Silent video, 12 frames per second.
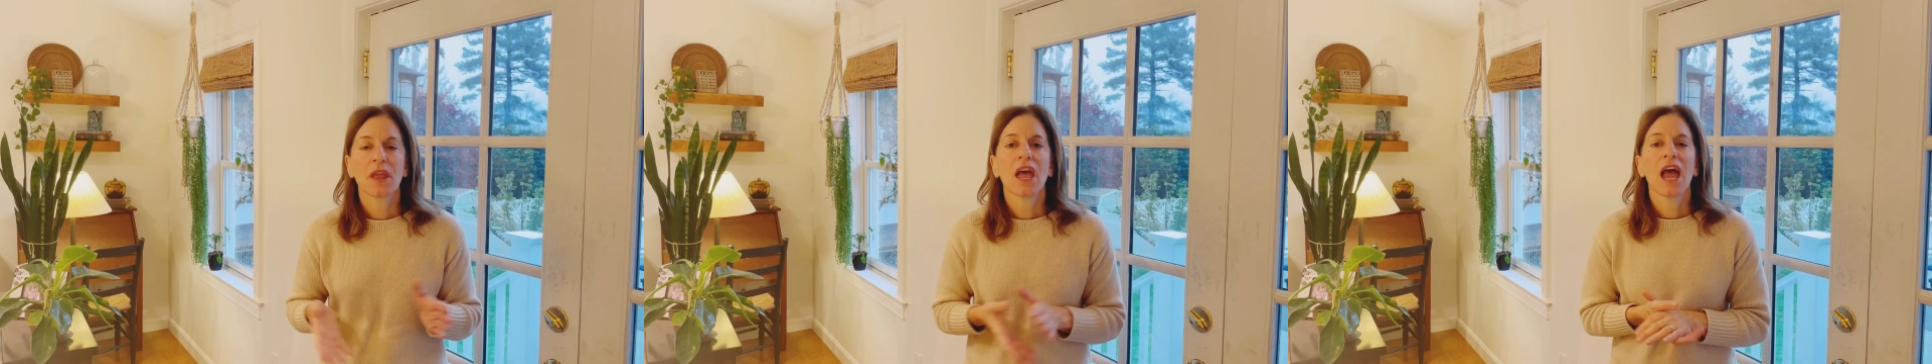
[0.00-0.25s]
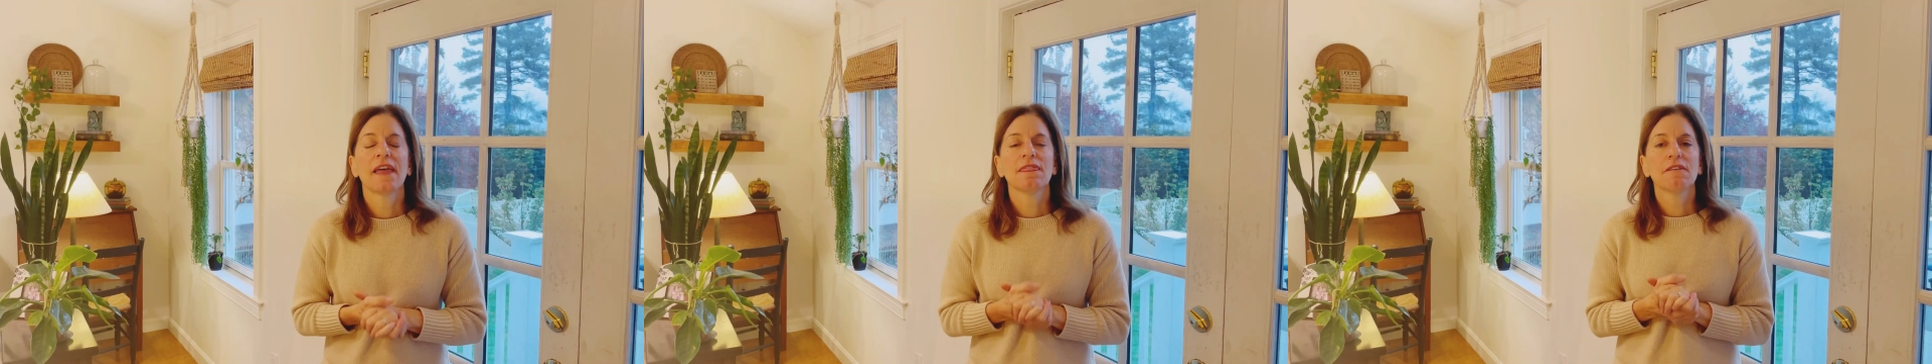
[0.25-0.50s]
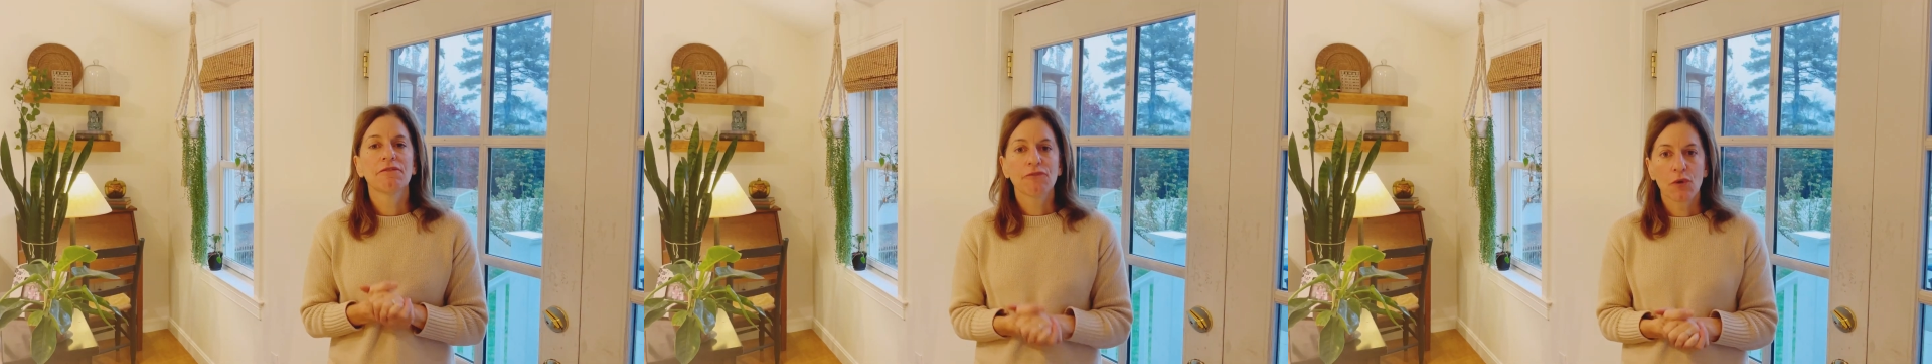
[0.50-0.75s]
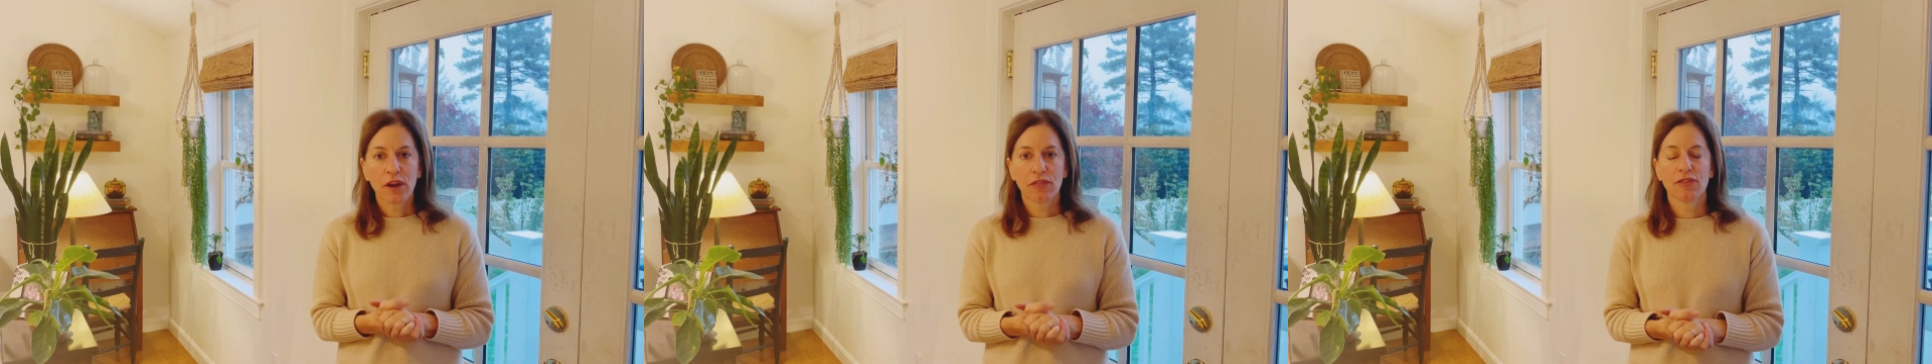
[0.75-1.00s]
And the
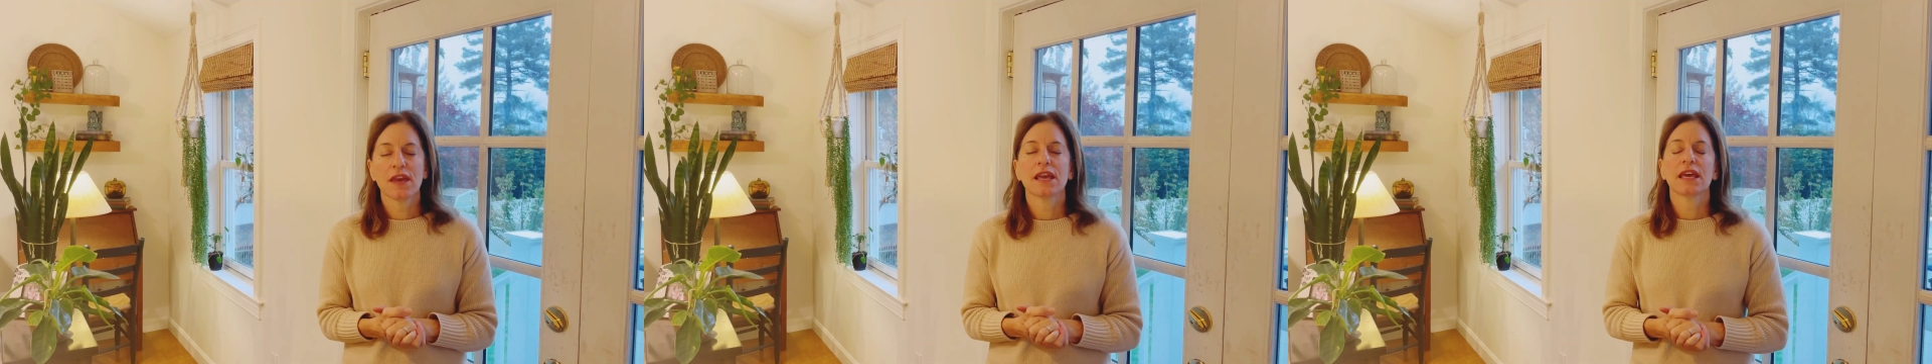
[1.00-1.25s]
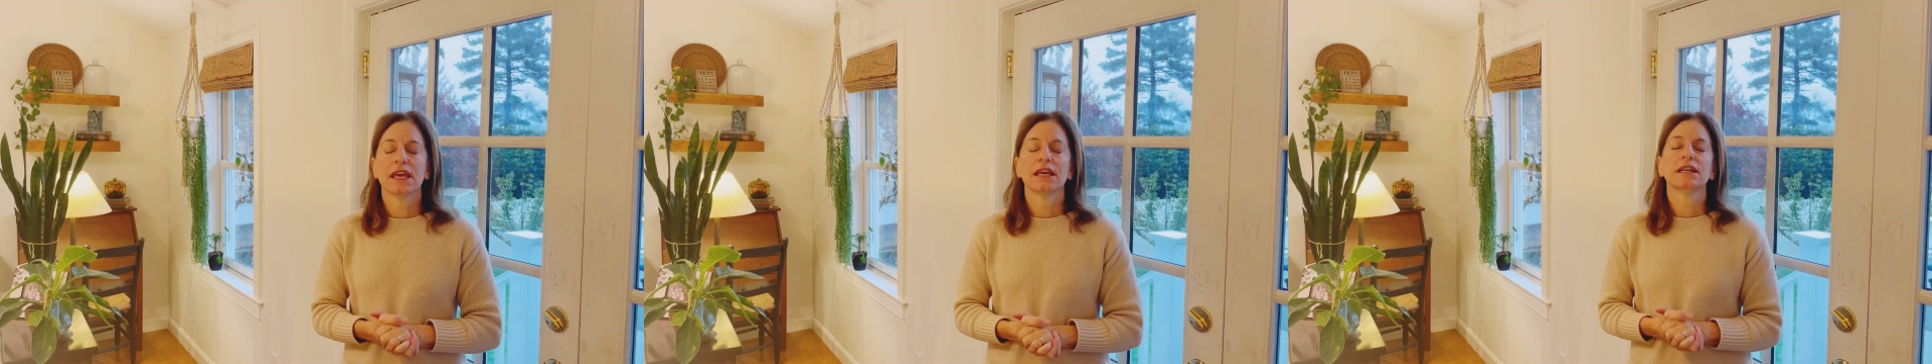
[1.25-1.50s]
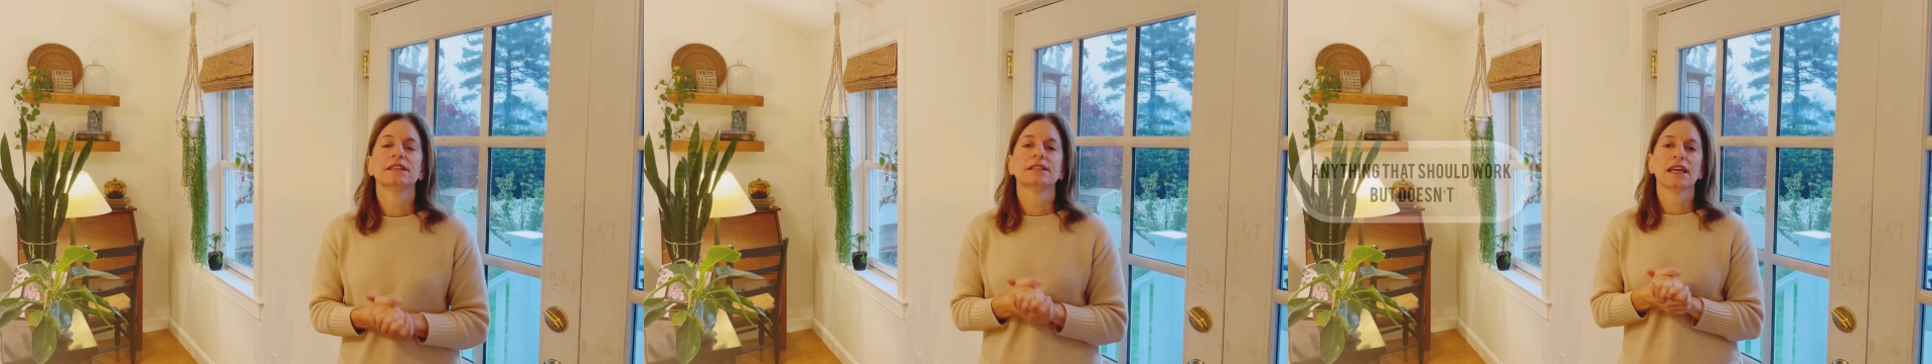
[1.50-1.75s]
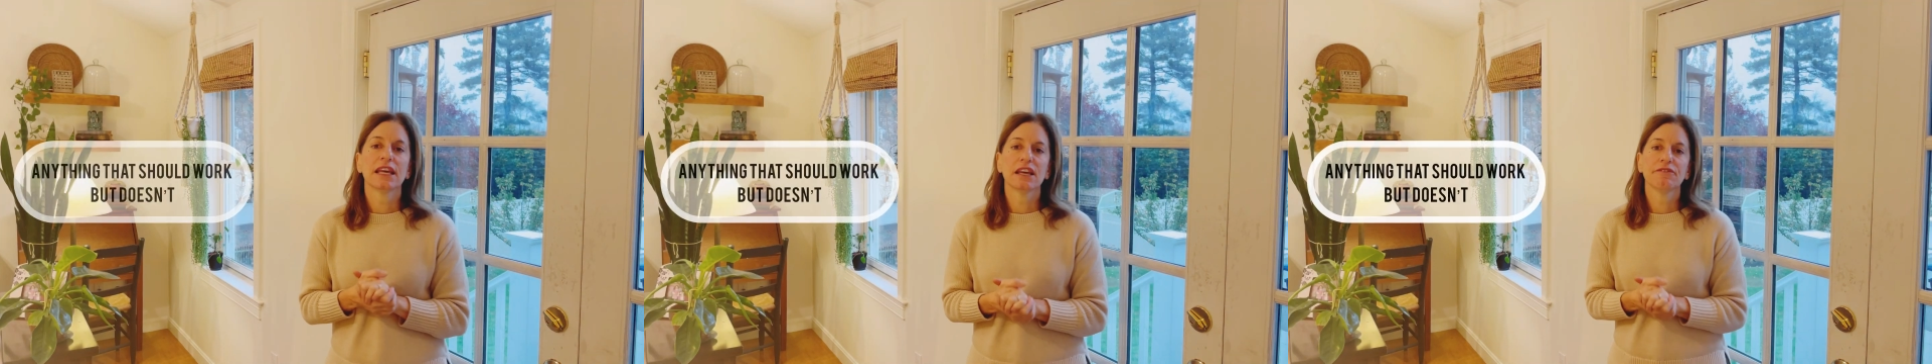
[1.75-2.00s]
fourth thing is
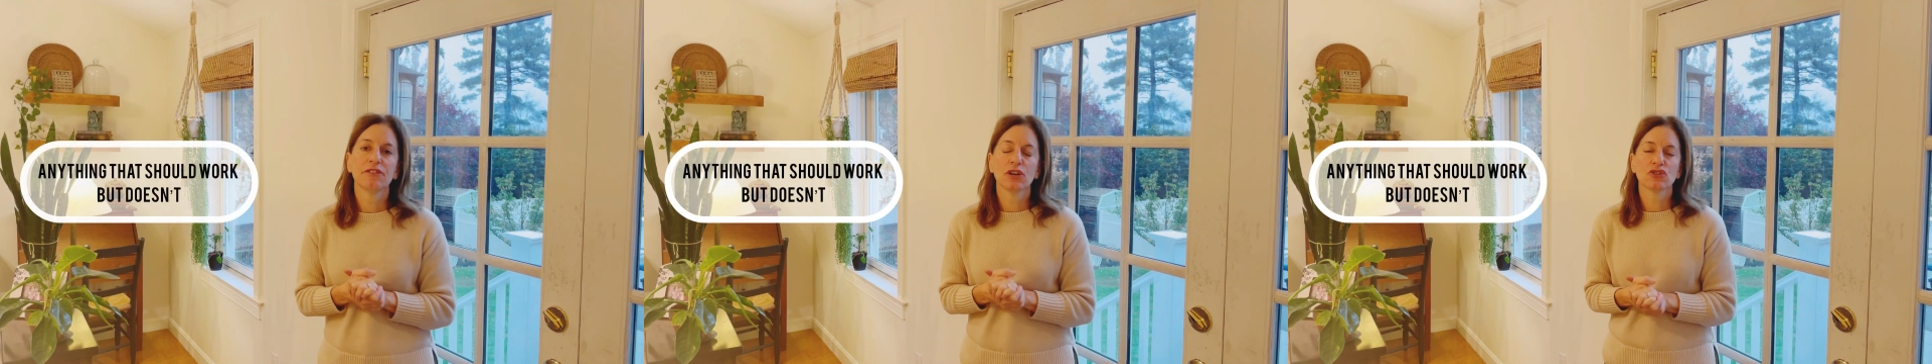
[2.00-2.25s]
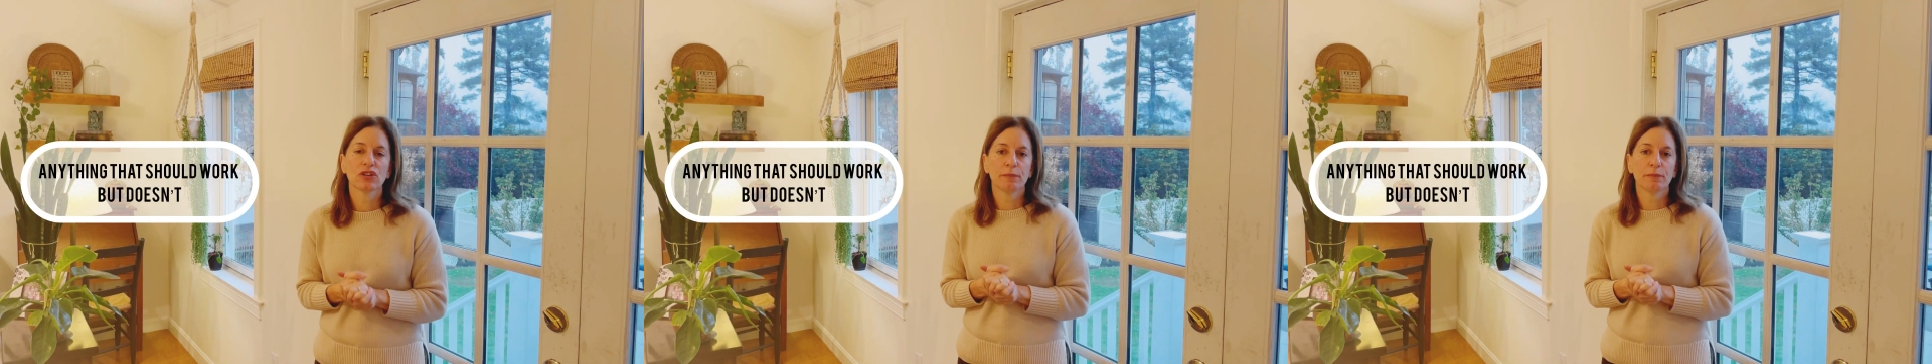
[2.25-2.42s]
if there should